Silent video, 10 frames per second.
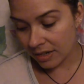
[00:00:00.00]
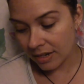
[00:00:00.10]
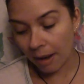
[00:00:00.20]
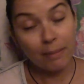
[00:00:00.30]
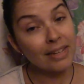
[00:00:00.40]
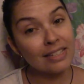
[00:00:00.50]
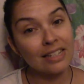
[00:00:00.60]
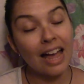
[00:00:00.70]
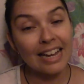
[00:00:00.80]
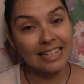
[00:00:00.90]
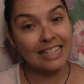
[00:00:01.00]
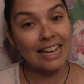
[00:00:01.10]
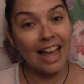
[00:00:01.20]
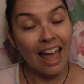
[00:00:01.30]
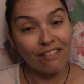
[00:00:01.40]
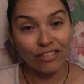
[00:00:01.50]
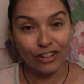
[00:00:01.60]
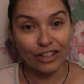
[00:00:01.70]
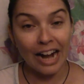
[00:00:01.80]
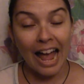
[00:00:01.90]
dumbest idea
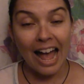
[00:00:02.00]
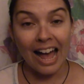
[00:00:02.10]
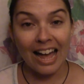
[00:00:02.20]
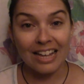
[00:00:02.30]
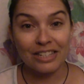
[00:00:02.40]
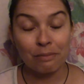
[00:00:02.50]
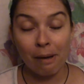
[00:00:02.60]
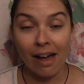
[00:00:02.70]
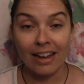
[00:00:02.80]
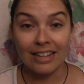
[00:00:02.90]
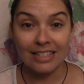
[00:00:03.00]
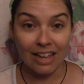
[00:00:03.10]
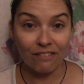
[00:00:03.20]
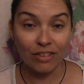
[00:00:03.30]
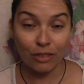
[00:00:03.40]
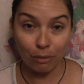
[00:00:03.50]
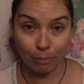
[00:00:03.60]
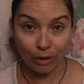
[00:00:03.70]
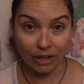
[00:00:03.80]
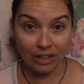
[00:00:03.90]
ever as my seventh
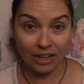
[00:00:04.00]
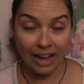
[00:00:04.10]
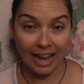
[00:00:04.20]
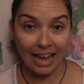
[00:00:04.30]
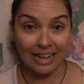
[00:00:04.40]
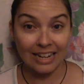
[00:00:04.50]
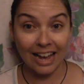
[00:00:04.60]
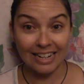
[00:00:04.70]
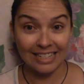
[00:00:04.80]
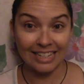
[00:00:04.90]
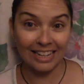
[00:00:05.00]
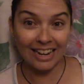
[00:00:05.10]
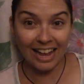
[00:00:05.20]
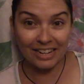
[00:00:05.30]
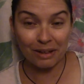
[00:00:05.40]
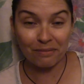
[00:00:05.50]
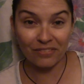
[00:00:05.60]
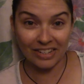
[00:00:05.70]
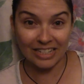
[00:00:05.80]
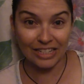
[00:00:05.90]
book and I did end up
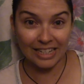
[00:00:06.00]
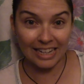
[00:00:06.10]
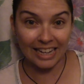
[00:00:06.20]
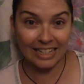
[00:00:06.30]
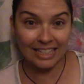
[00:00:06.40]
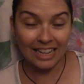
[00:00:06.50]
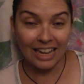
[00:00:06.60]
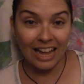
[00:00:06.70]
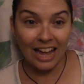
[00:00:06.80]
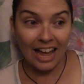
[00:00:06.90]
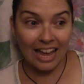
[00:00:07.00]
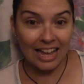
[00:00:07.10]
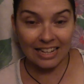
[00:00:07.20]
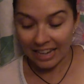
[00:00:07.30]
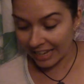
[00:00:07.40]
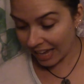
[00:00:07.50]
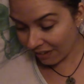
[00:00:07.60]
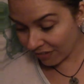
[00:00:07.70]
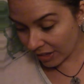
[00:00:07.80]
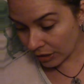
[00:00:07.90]
finishing it and I
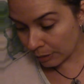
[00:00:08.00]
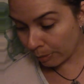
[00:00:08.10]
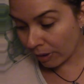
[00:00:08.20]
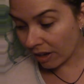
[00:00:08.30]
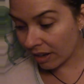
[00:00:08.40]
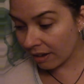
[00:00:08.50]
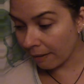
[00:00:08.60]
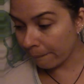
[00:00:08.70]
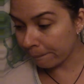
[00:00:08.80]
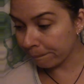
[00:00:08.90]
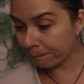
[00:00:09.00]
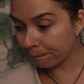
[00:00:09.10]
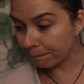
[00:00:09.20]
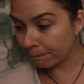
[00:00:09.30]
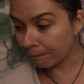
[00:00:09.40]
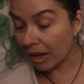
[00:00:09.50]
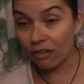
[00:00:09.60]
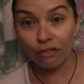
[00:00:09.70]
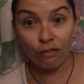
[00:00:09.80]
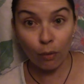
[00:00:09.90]
gave this book
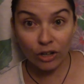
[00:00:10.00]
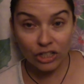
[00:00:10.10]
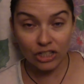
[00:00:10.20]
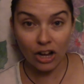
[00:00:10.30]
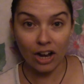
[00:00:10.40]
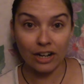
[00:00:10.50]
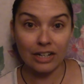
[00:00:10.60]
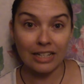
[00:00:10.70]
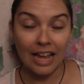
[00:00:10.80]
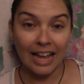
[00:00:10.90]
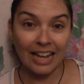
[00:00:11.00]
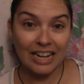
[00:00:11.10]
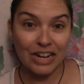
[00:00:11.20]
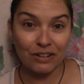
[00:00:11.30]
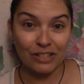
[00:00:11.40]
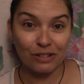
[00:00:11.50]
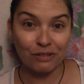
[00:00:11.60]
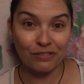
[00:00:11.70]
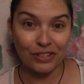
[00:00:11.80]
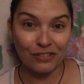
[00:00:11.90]
four stars and here is the
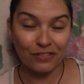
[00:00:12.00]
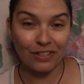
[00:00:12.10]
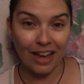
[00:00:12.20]
review for